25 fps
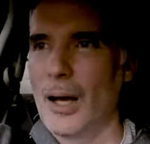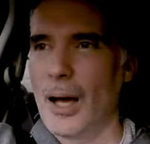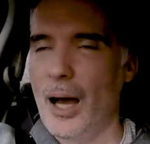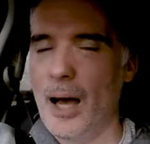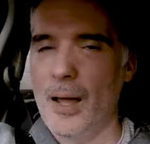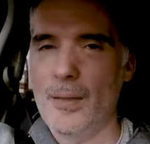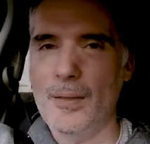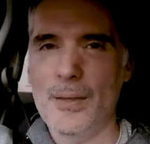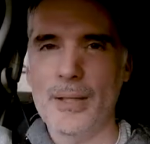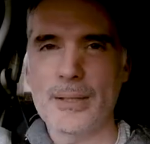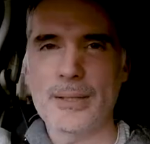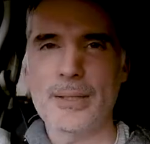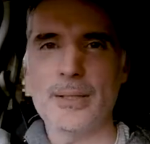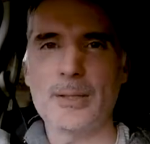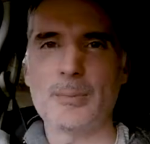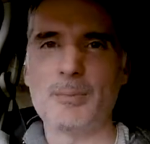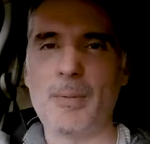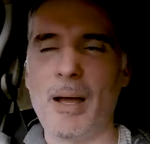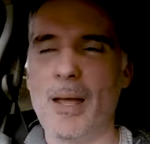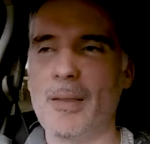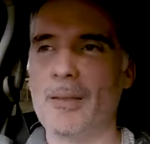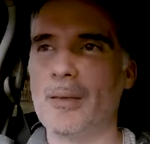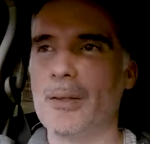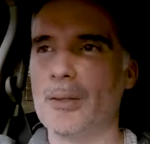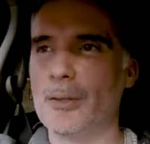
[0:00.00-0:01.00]
And this has
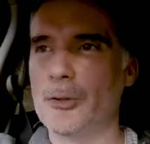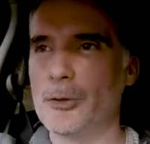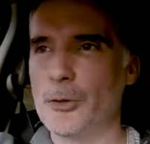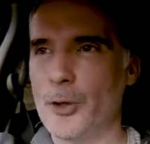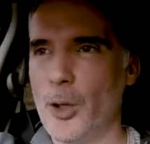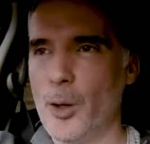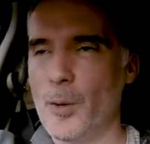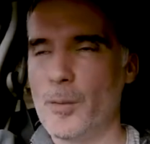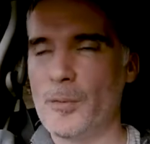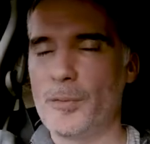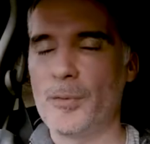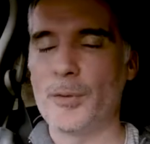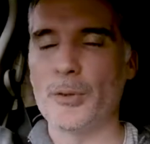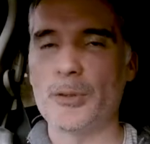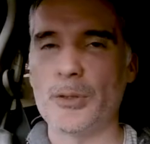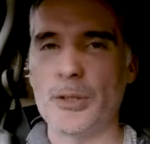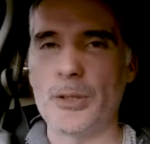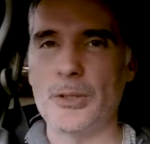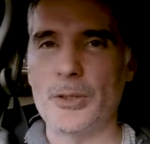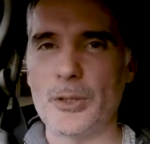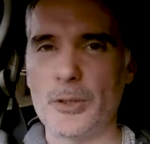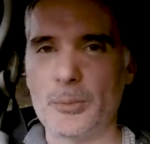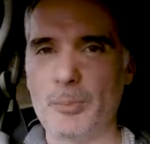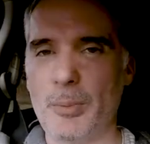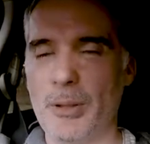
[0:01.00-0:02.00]
meant that drone
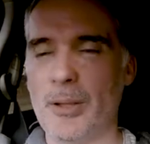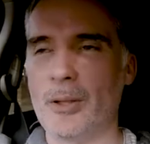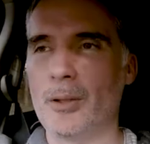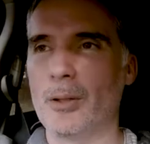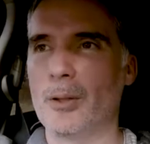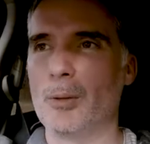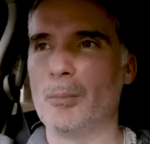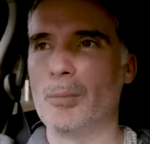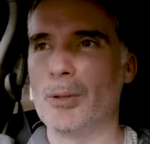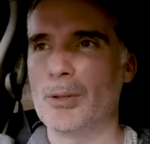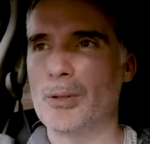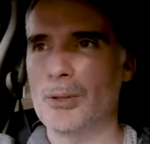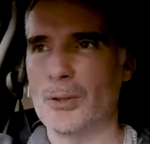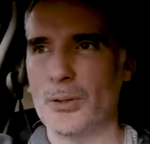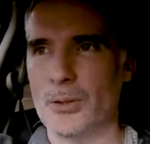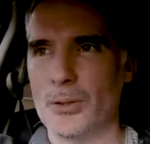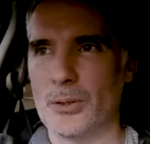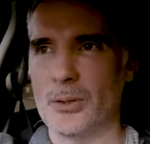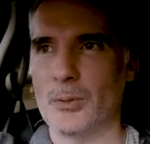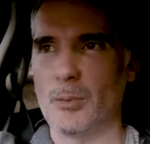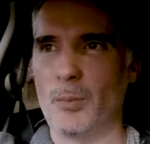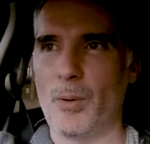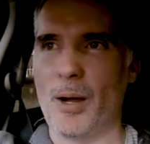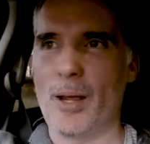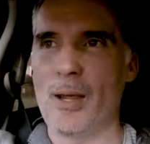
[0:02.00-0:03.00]
footage has become a
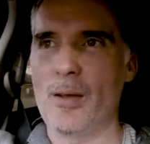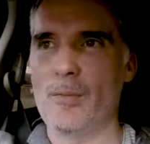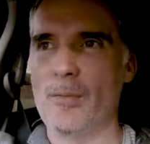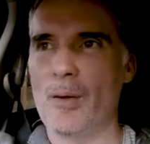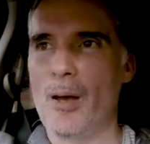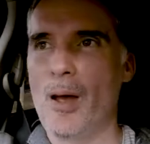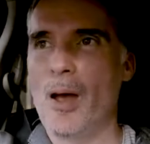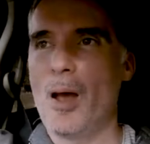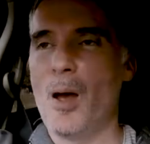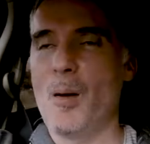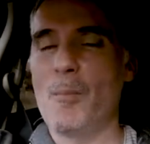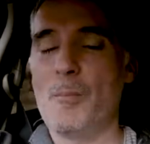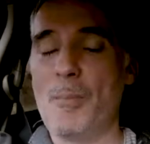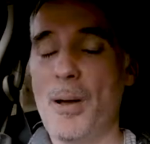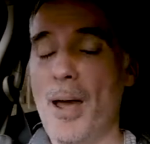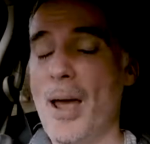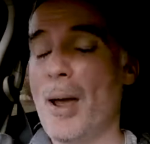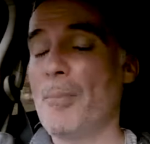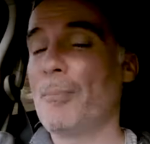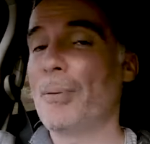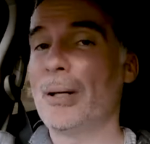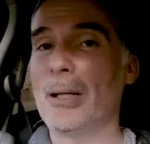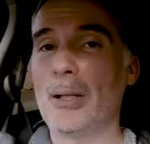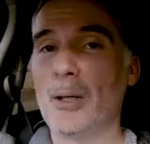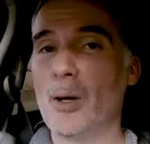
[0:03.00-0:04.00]
sort of way of
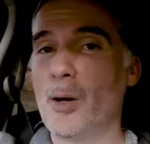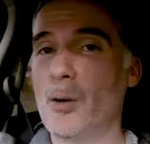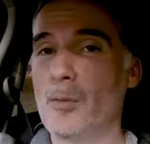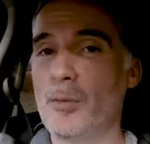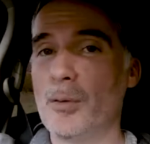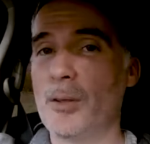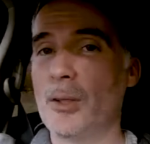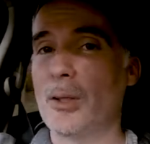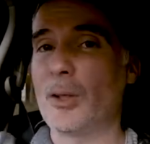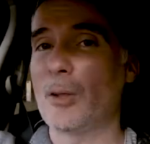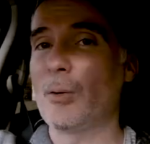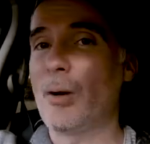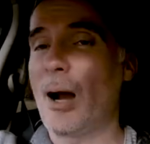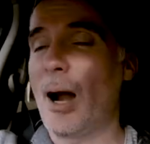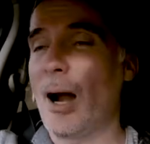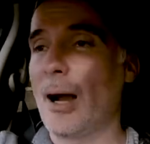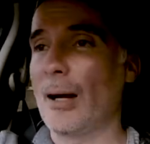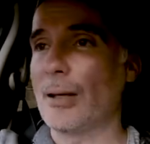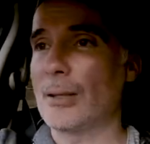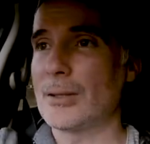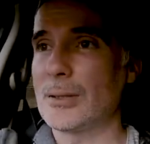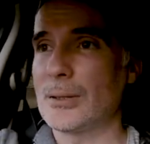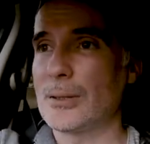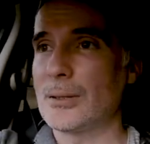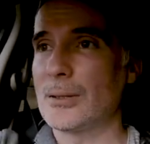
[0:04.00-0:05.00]
papering over the
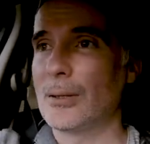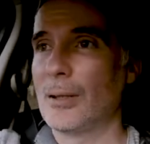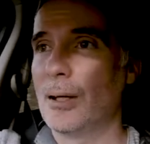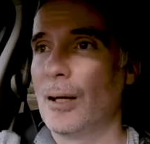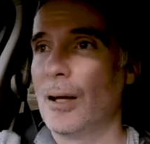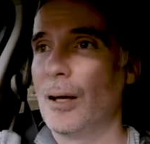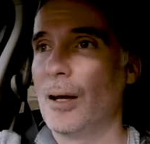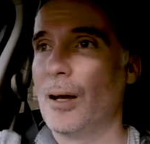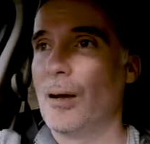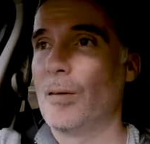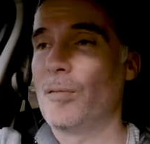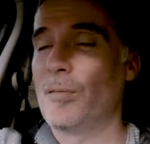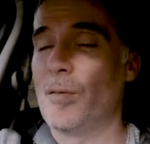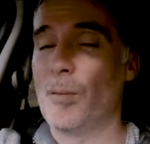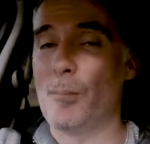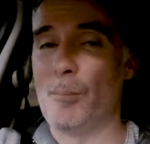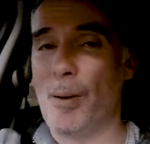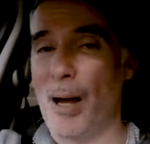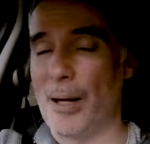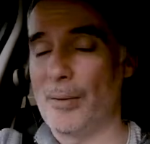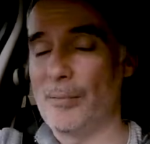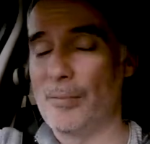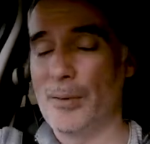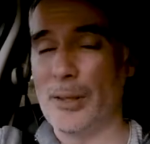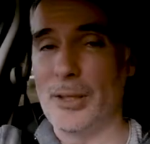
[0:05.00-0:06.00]
cracks for
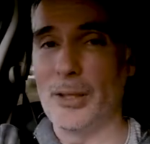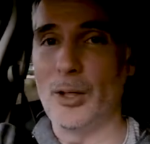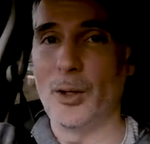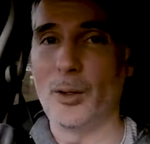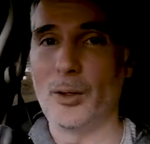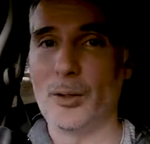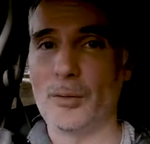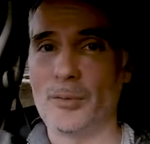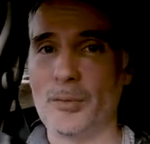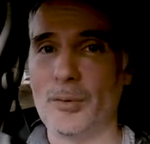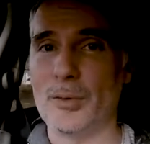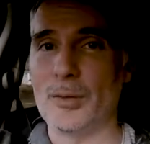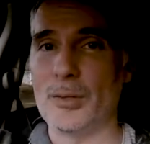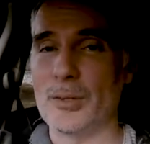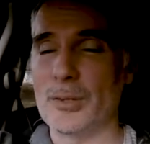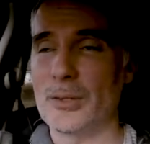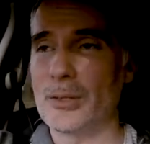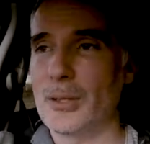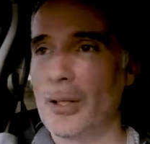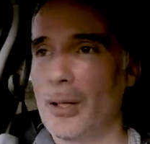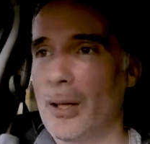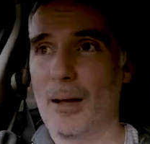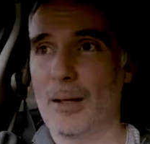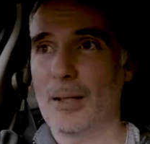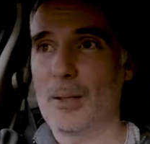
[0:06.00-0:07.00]
bad videographers,